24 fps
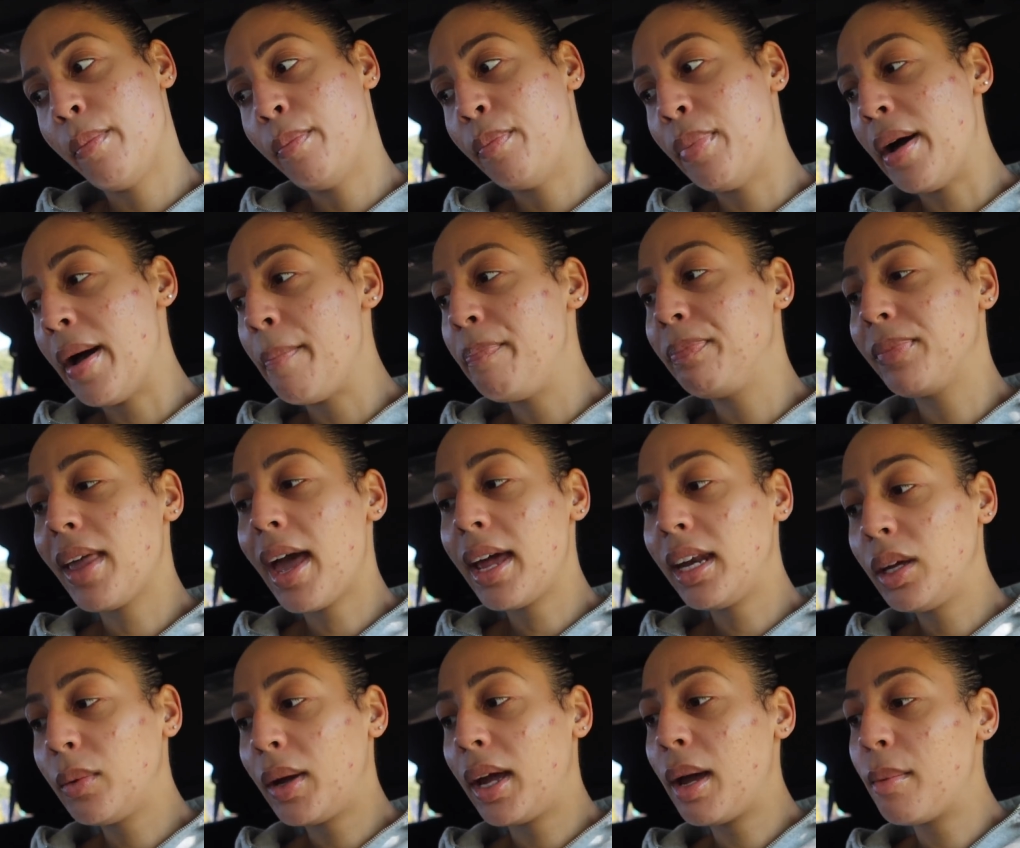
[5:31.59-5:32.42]
But
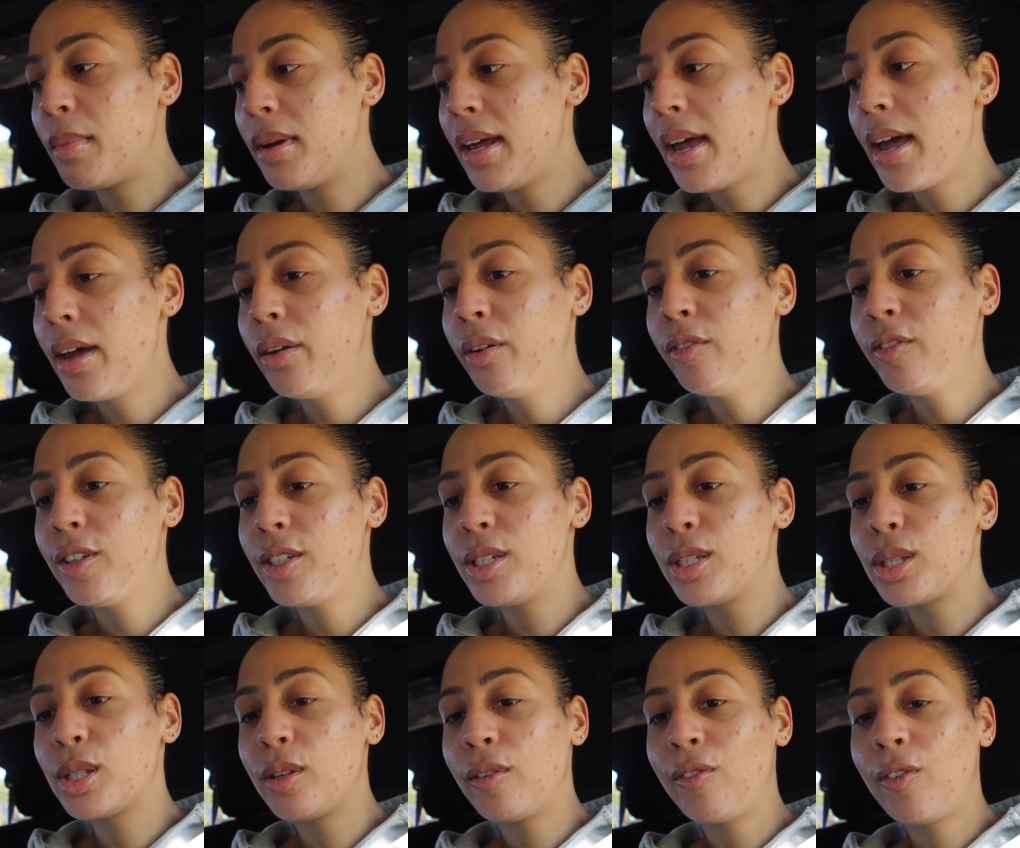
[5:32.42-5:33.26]
anyway, I'm gonna head over
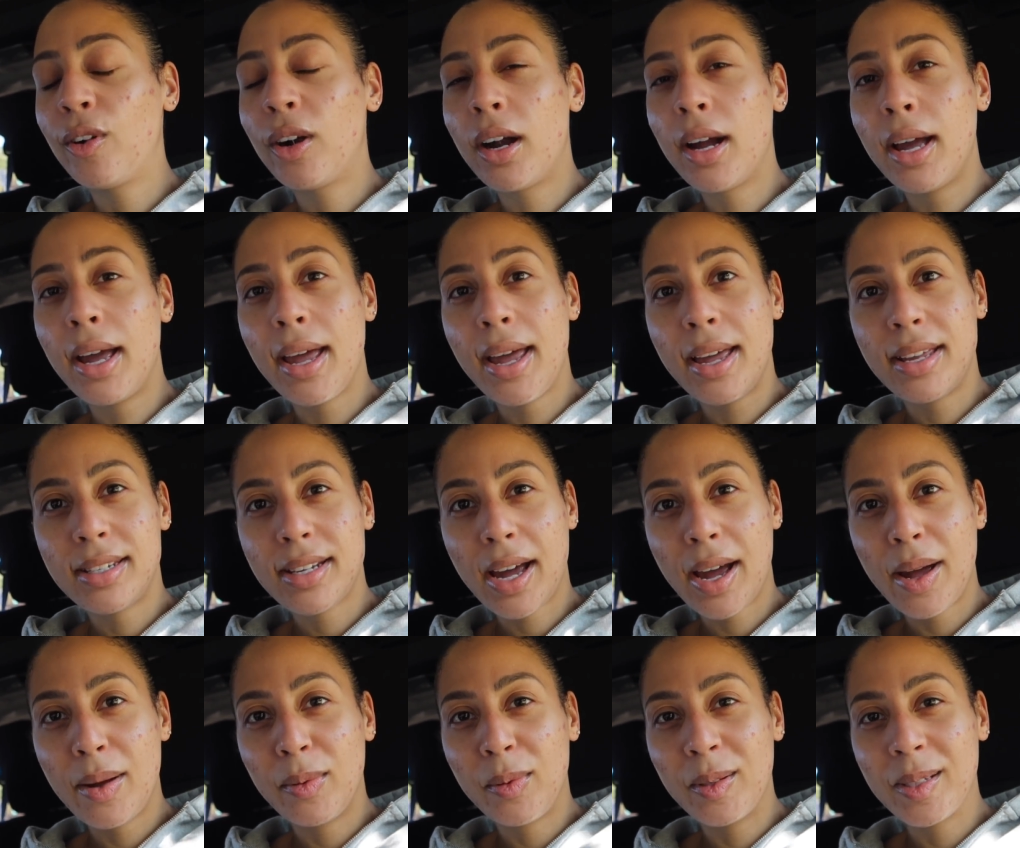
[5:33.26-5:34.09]
to Sephora, and
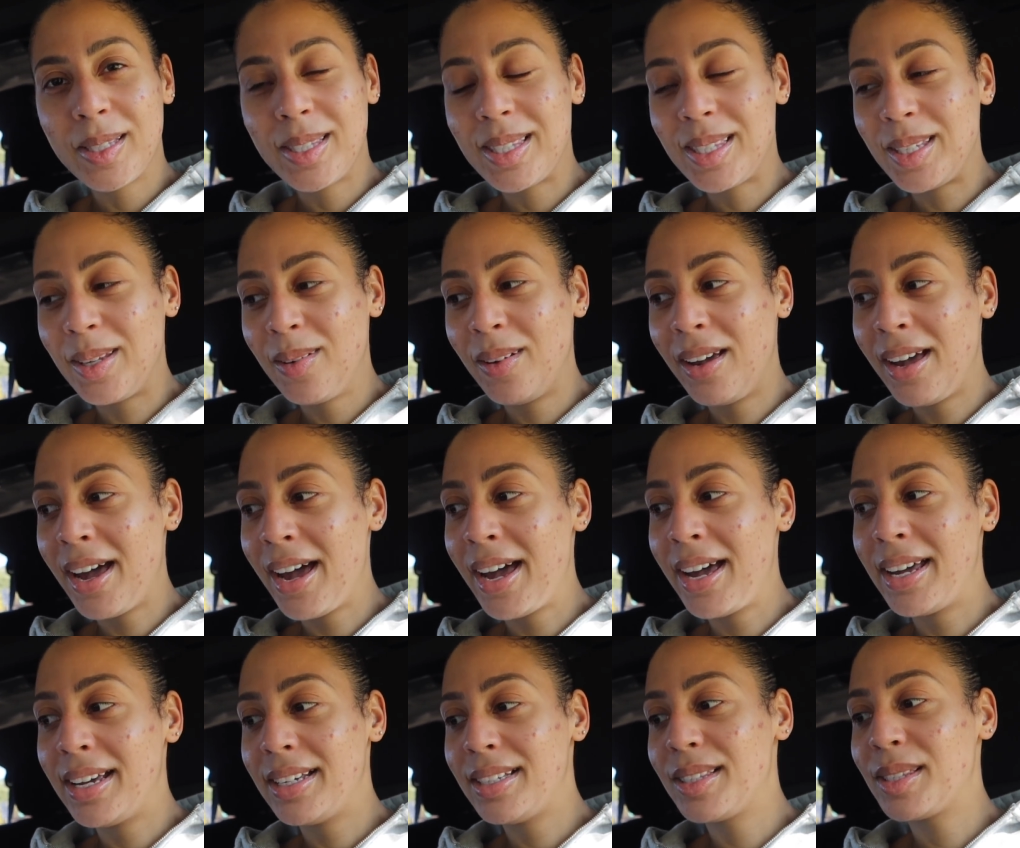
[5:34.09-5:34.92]
I will see you
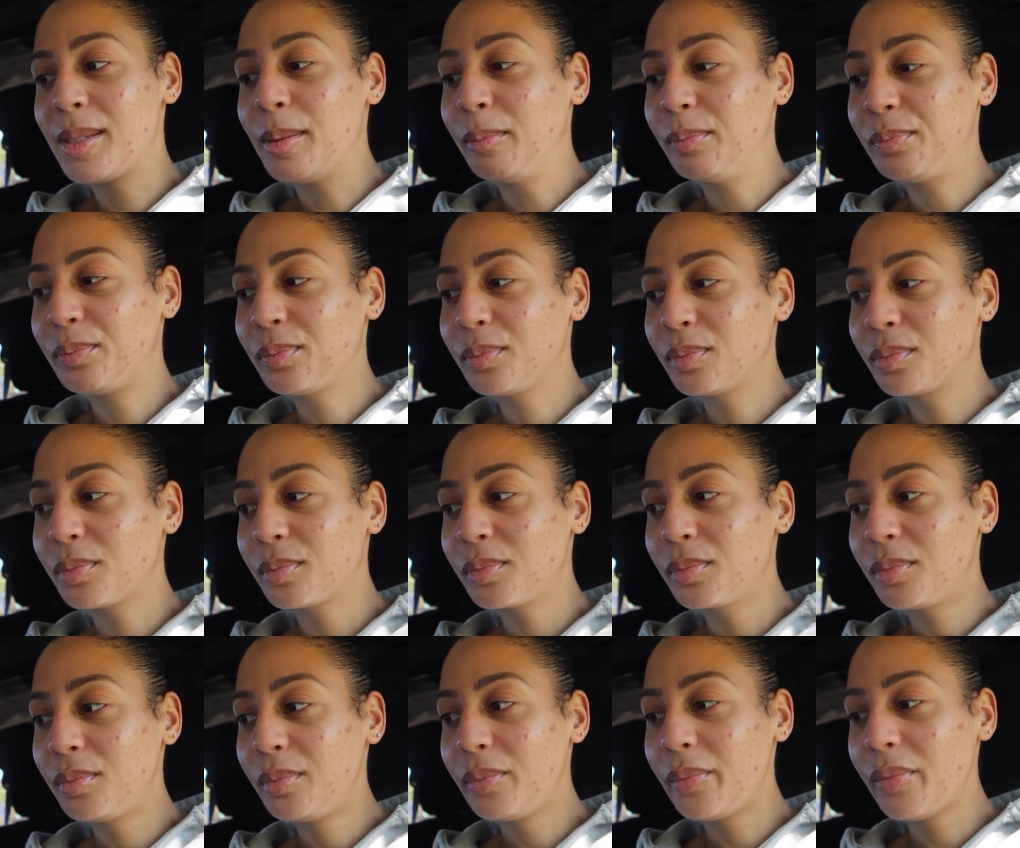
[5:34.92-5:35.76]
guys
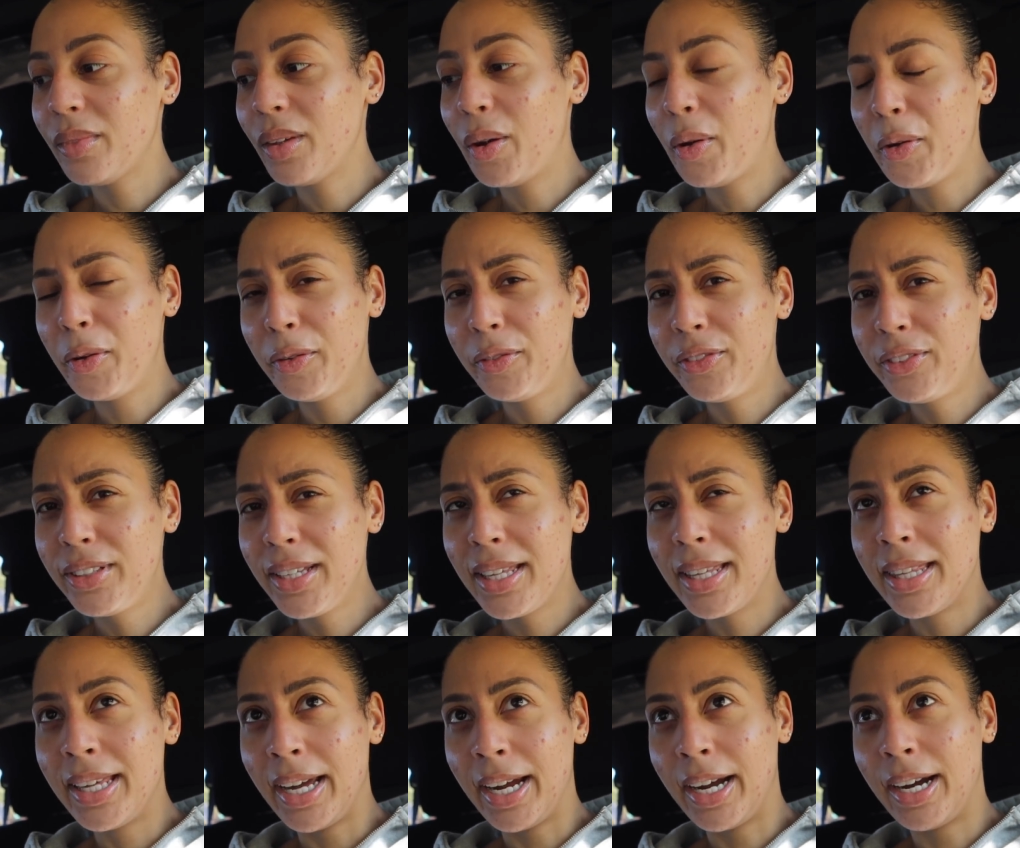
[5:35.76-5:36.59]

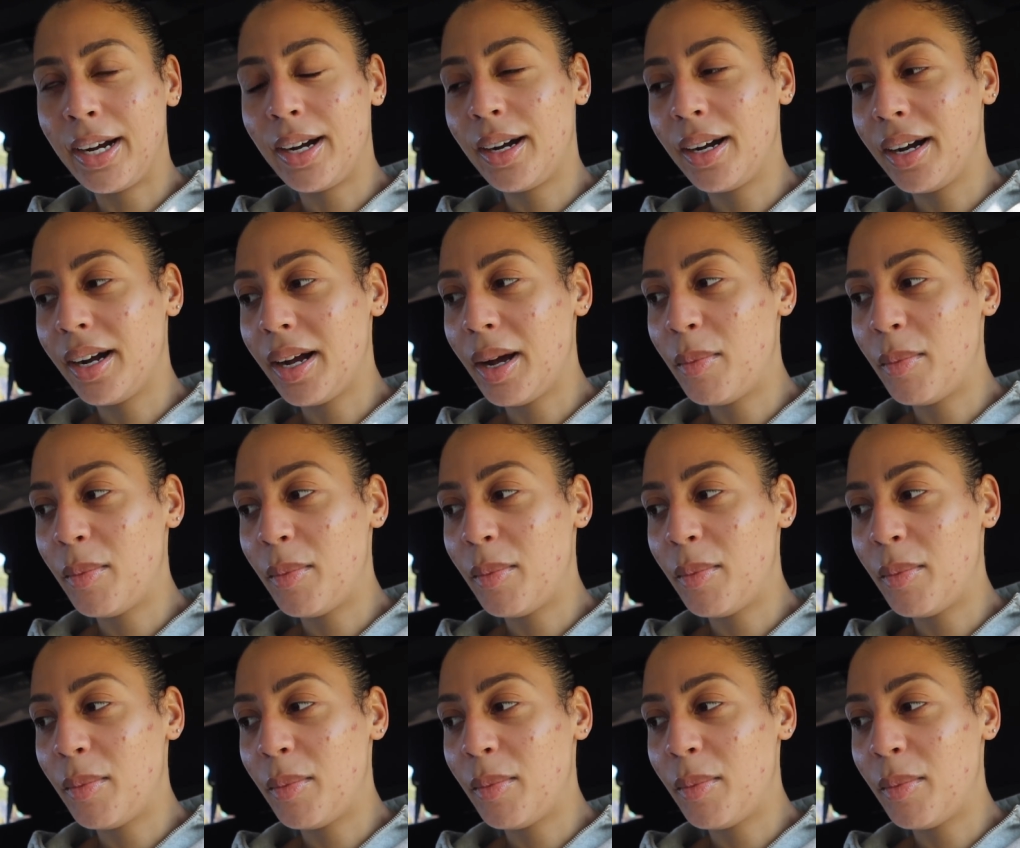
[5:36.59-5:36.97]
hopefully there.